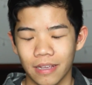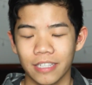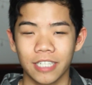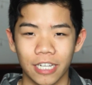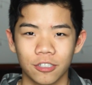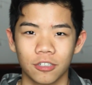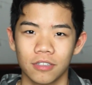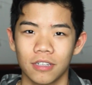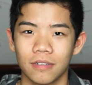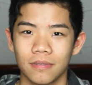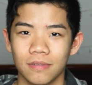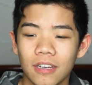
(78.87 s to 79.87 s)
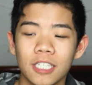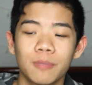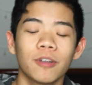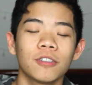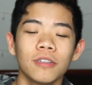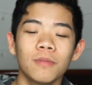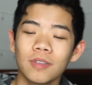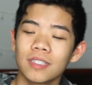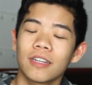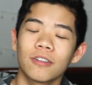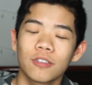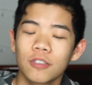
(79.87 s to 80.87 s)
danger zone. Especially ones
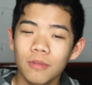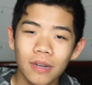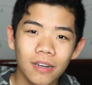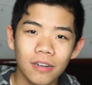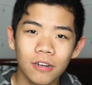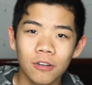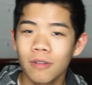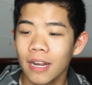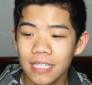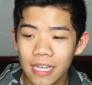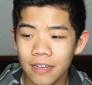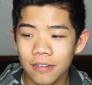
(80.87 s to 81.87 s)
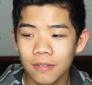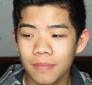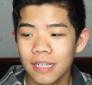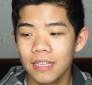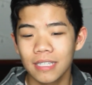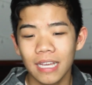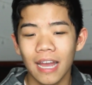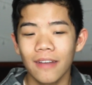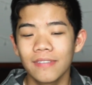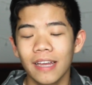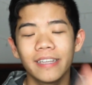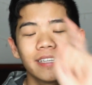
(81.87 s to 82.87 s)
that are square or rectangle, because they have
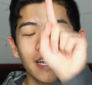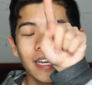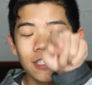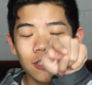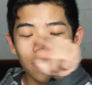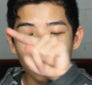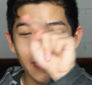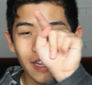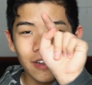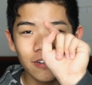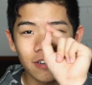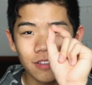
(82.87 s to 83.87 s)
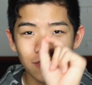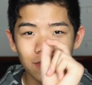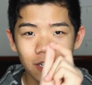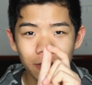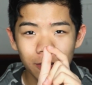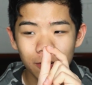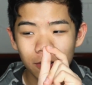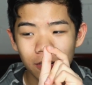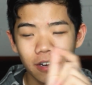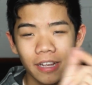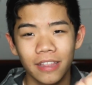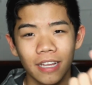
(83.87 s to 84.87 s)
that 90 degree angle at the very corner,
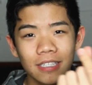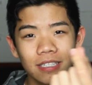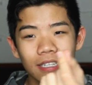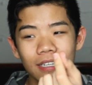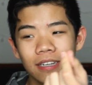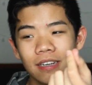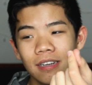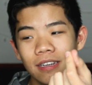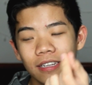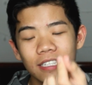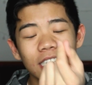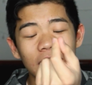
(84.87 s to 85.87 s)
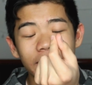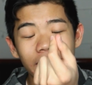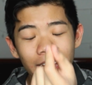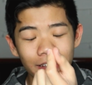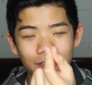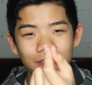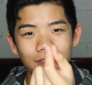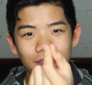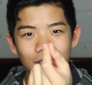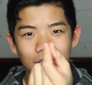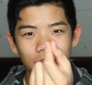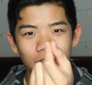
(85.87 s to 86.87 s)
and that's like, it's like a knife
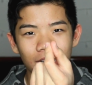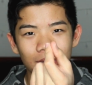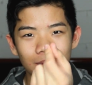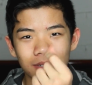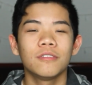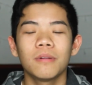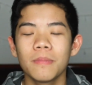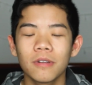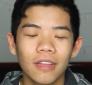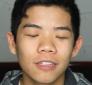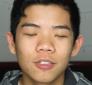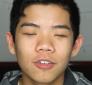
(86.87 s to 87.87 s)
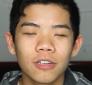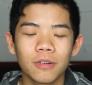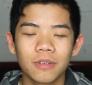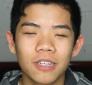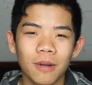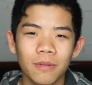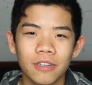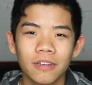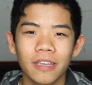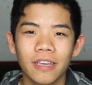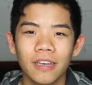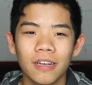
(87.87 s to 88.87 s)
into your hip. You remember that story you were taught when you were a
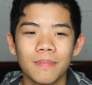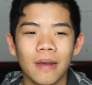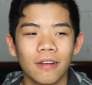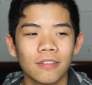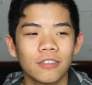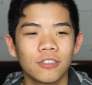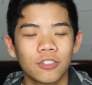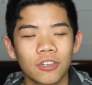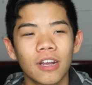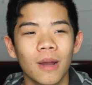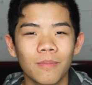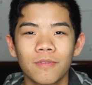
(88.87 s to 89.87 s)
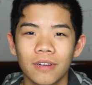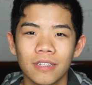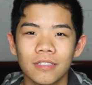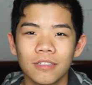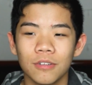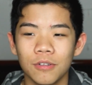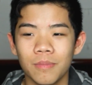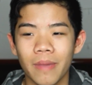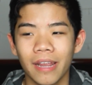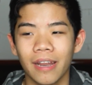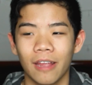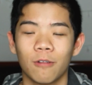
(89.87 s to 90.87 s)
kid about circumference who
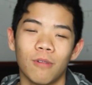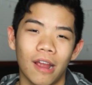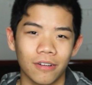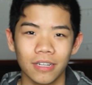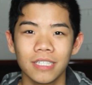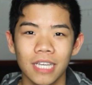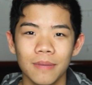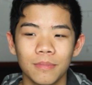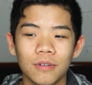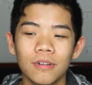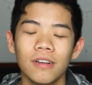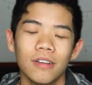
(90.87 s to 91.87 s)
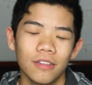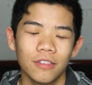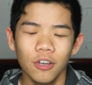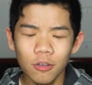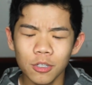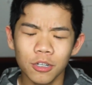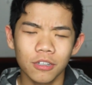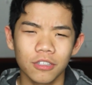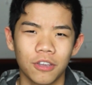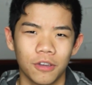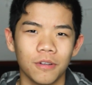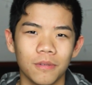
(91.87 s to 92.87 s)
made a rounded table? Those hurt
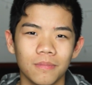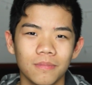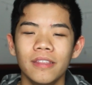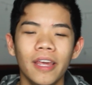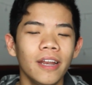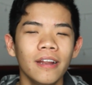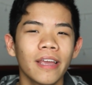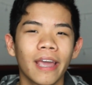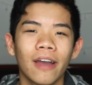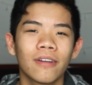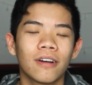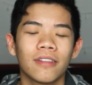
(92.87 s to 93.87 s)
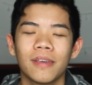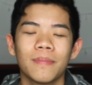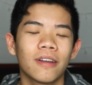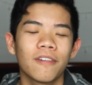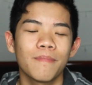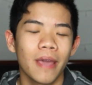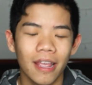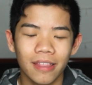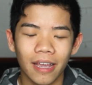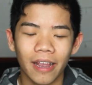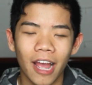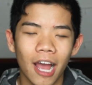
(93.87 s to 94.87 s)
too. They didn't count on the amount of pain
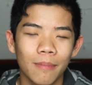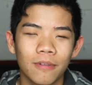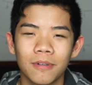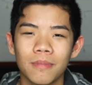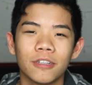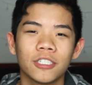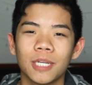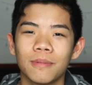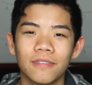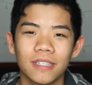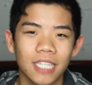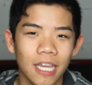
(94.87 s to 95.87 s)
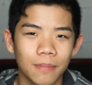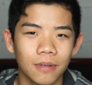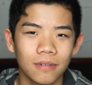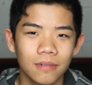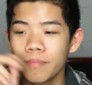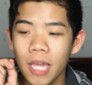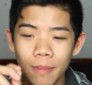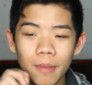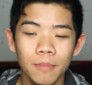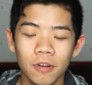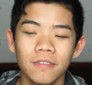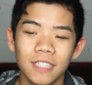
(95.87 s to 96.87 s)
that could happen from the shape of a table.
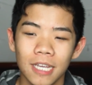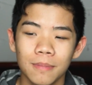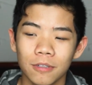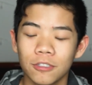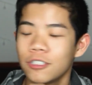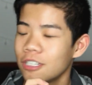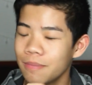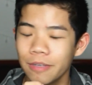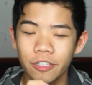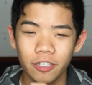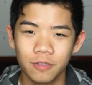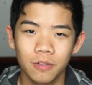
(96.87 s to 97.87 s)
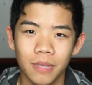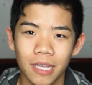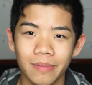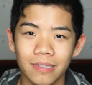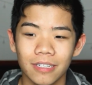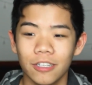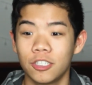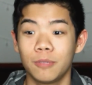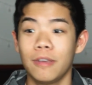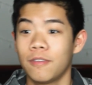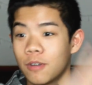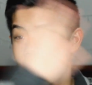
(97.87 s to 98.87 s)
Baby-proof tables shouldn't be just for babies. It should
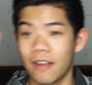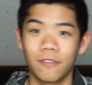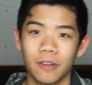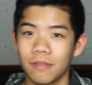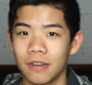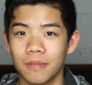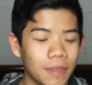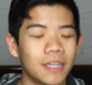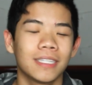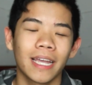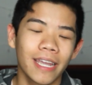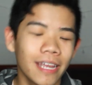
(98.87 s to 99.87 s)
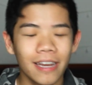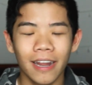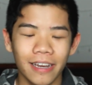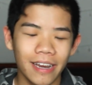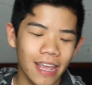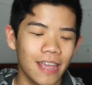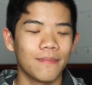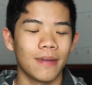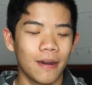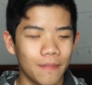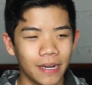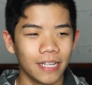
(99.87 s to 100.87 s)
be for everyone, because I cannot name
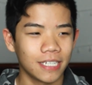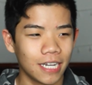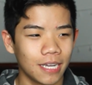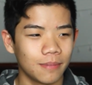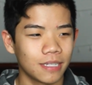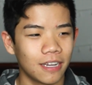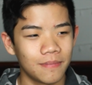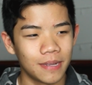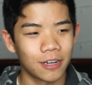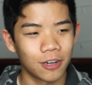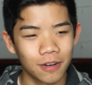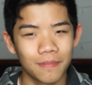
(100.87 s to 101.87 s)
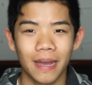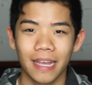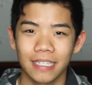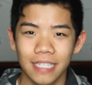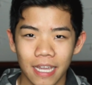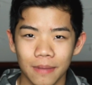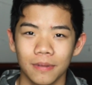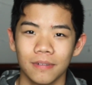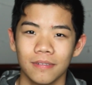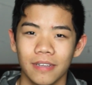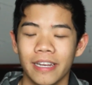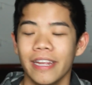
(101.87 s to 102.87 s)
how many times I've been hurt by a
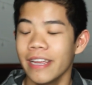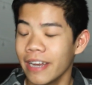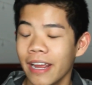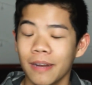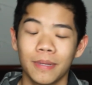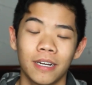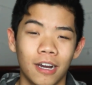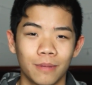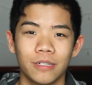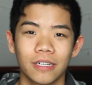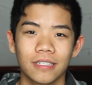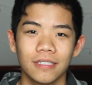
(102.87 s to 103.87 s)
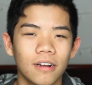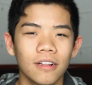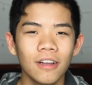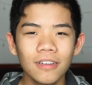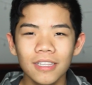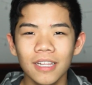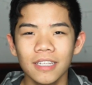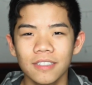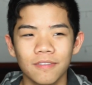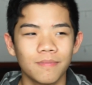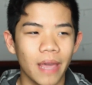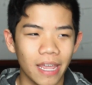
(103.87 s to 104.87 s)
table, an inanimate object. Along the lines
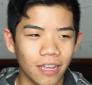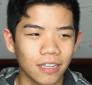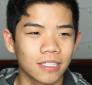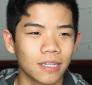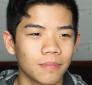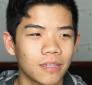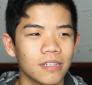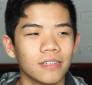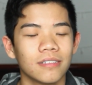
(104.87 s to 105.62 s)
of banging something,